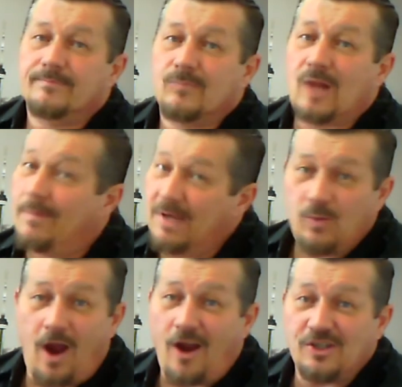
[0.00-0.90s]
I mean,
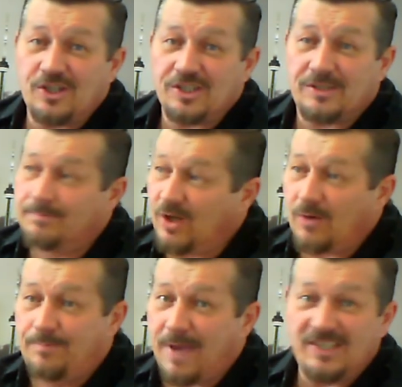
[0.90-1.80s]
we are just, you know,
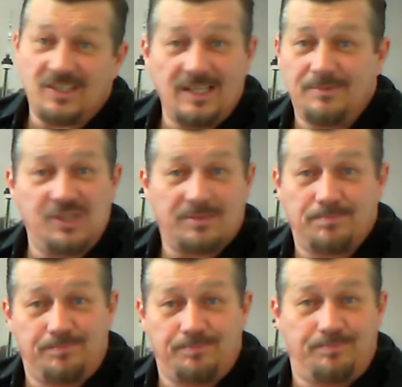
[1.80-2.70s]
basically just
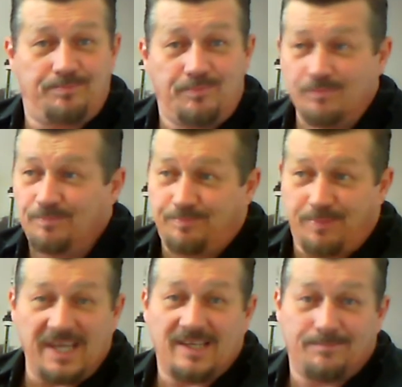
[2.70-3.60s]

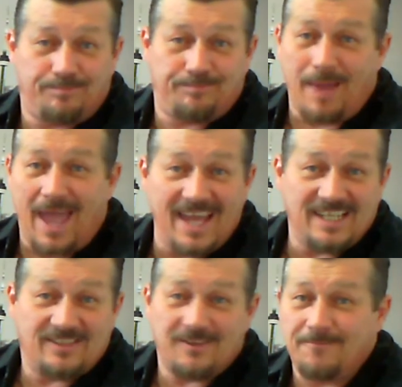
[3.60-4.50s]
big
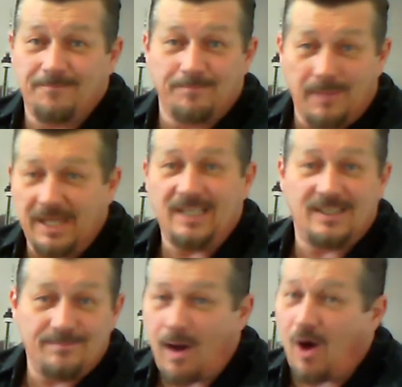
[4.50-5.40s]
bags of meat
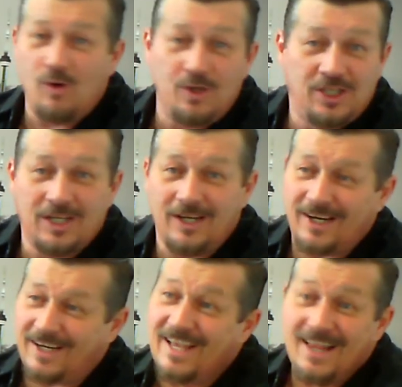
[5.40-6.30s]
and bones.
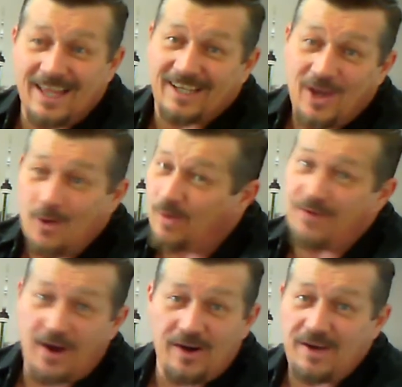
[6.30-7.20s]
Like, we're
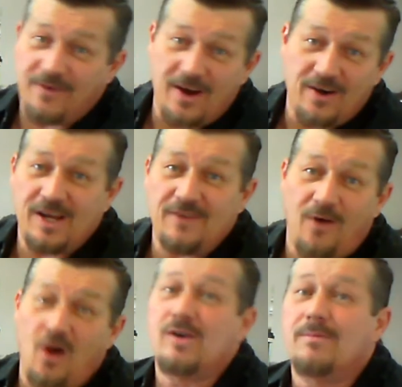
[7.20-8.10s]
very, very
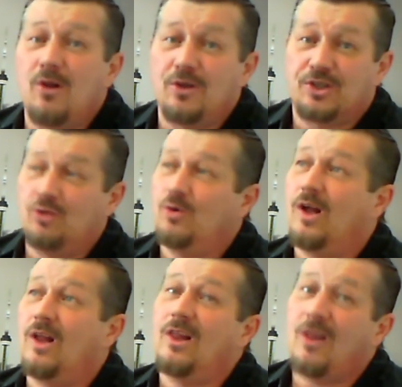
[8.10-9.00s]
vulnerable to
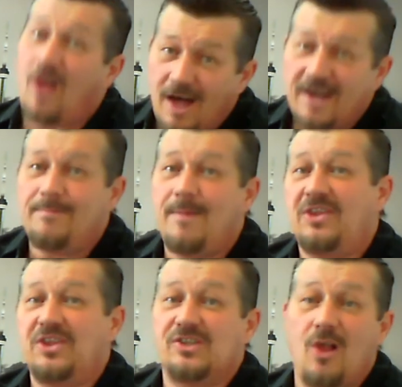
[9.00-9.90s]
a lot of
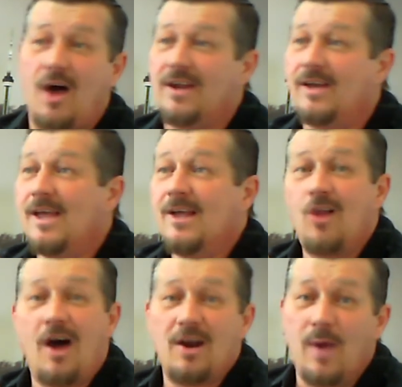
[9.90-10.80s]
methods, a lot
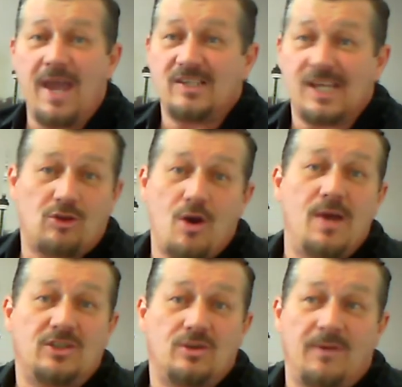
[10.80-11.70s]
of ways. Like, throughout
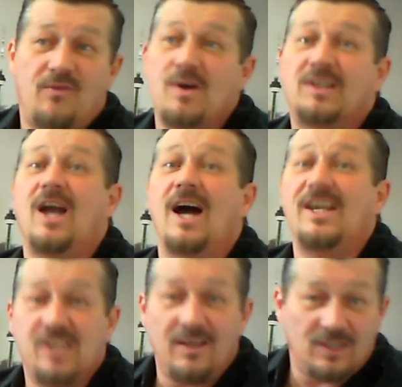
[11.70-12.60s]
history, before
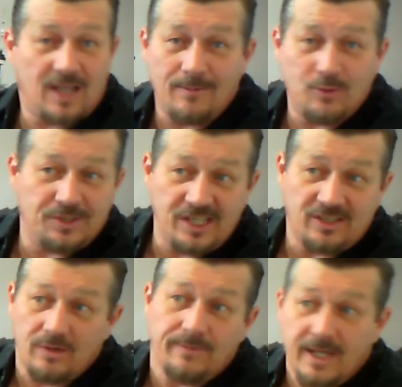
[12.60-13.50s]
guns even come to
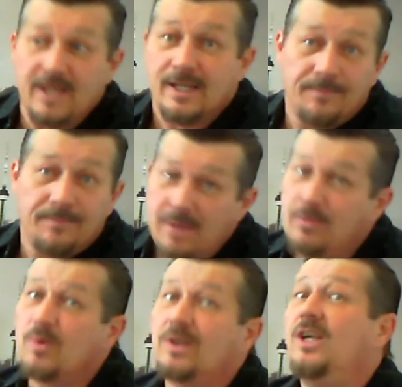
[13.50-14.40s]
exist, you know,
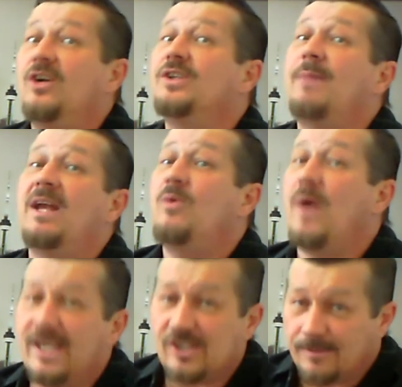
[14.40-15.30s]
people were killed in many
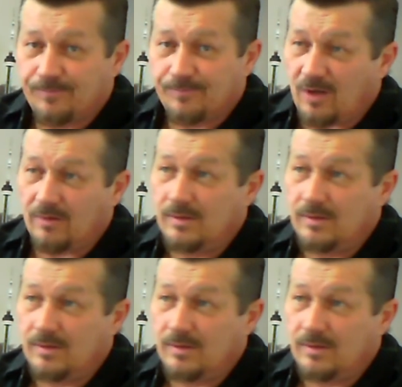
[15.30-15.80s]
ways. You know,